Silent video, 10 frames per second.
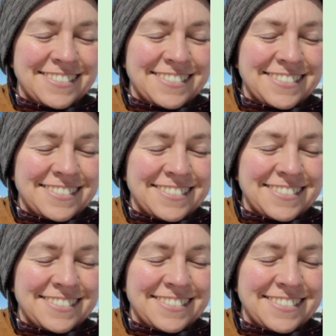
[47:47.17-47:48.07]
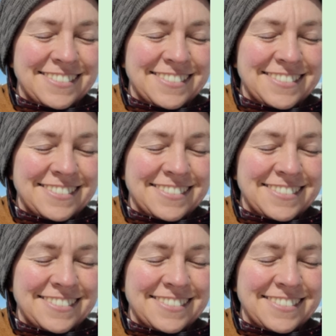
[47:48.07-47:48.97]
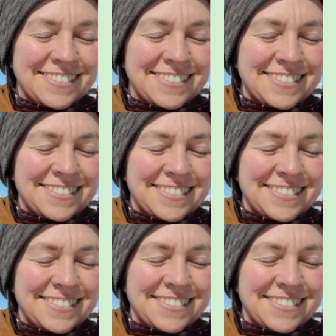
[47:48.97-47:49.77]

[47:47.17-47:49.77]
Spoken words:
No one is speaking in this clip.